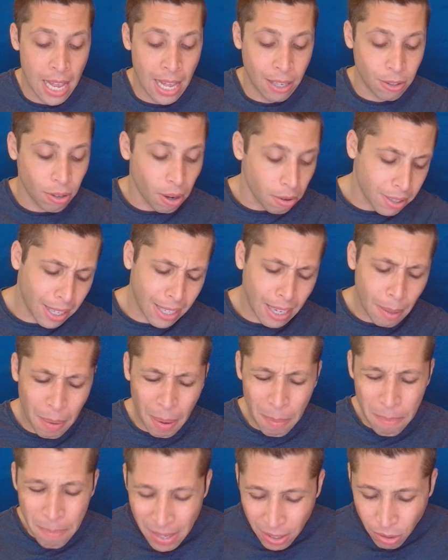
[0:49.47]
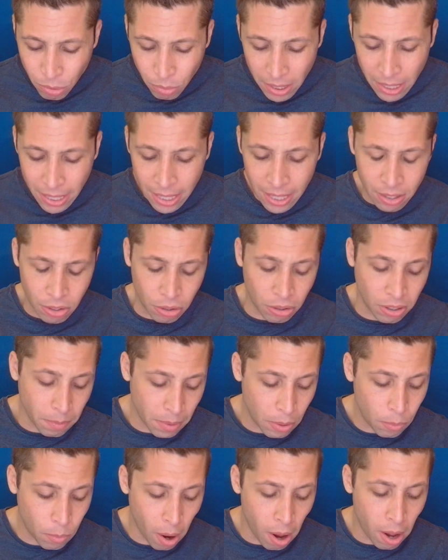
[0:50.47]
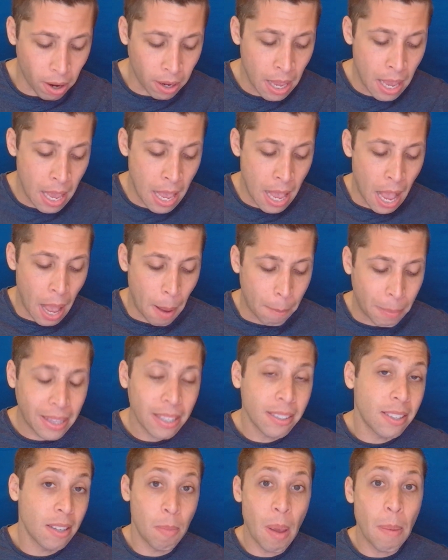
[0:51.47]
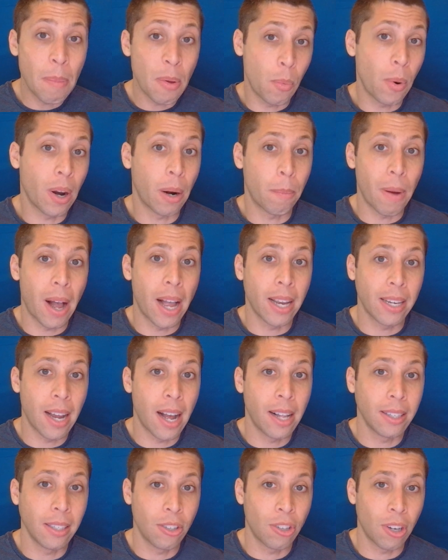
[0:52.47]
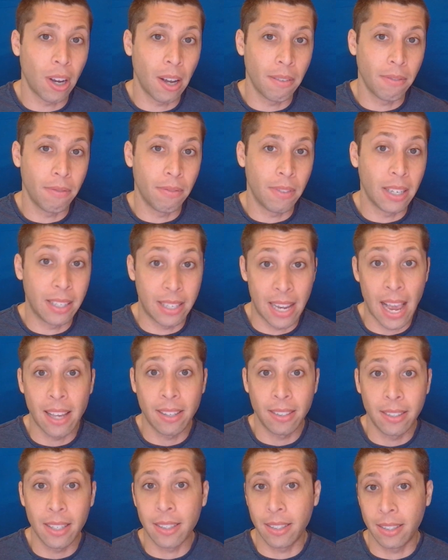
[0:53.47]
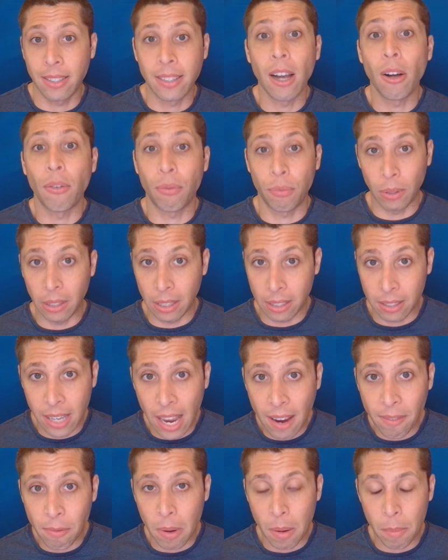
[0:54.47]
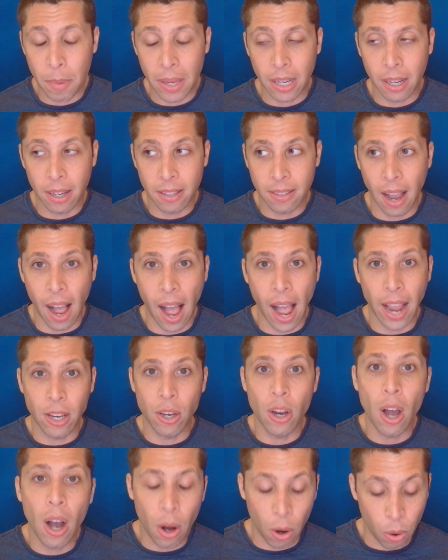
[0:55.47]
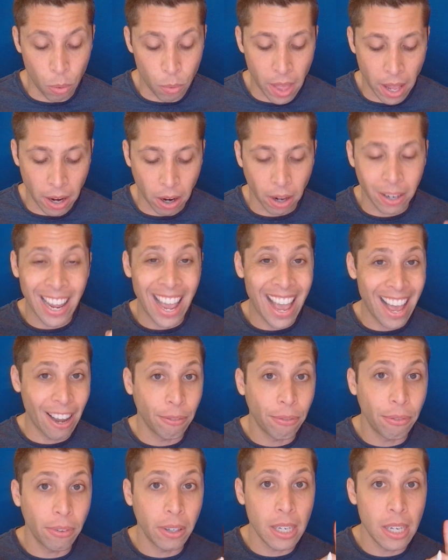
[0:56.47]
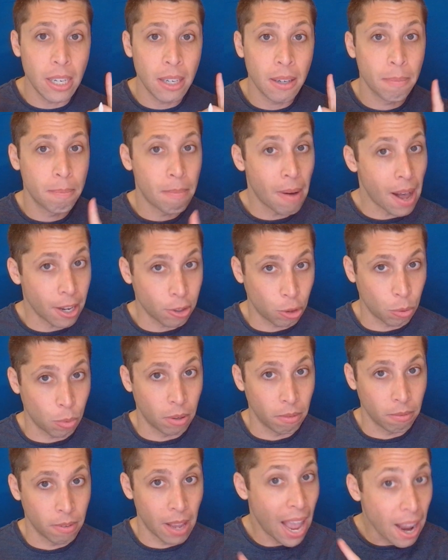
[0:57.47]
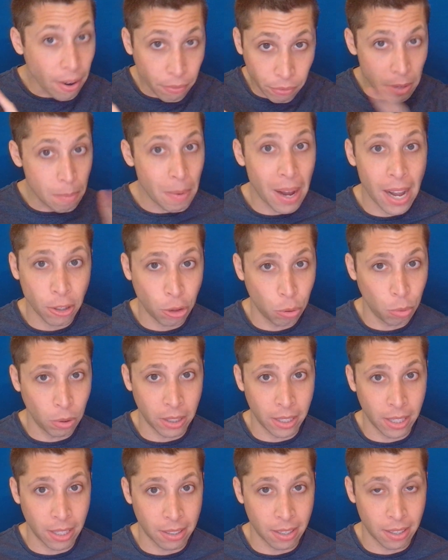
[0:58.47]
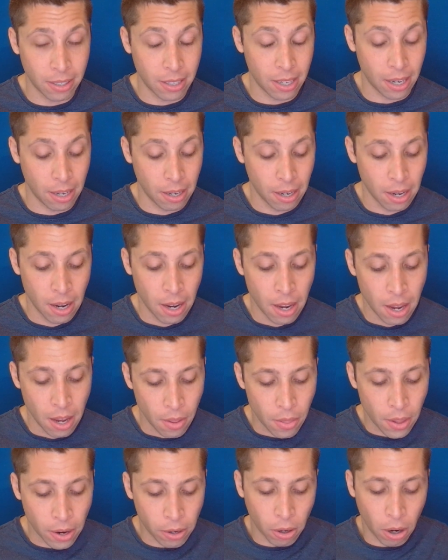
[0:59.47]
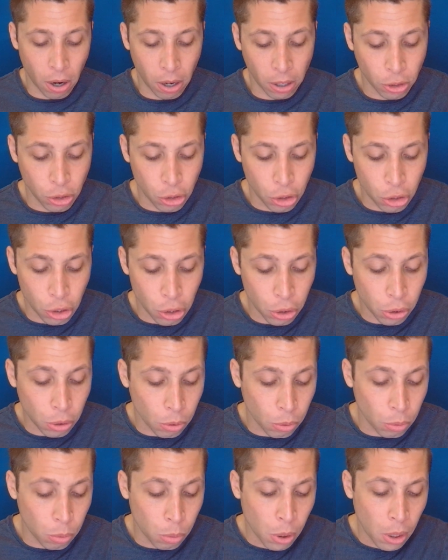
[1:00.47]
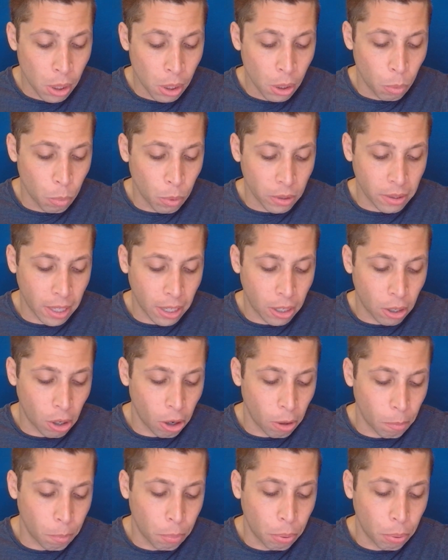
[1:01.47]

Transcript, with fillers: So I was like, am I misreading it? Is there something wrong? But this is maybe where my knowledge of the test itself really saved me because I know that on every module, every module on the SAT, there are two what they call